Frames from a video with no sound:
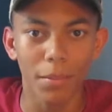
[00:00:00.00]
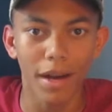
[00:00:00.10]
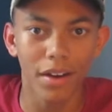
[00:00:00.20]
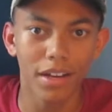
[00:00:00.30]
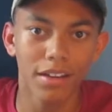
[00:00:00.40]

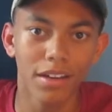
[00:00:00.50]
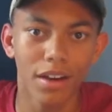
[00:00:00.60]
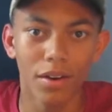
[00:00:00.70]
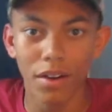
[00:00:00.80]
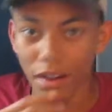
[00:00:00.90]
about it, you
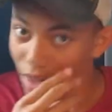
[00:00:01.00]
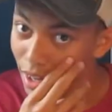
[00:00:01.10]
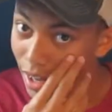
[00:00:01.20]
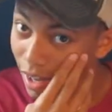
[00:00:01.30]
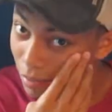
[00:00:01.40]
know?
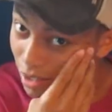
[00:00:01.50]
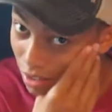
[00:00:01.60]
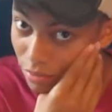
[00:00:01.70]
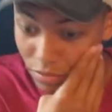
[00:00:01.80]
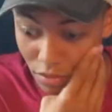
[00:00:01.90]
I'm
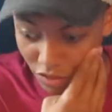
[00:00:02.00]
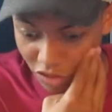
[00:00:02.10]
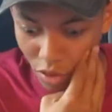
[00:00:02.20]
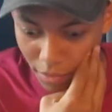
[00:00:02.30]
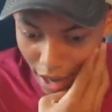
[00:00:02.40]
gonna
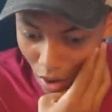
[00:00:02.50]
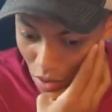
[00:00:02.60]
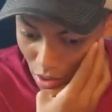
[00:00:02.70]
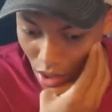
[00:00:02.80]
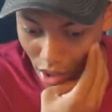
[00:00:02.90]
swim out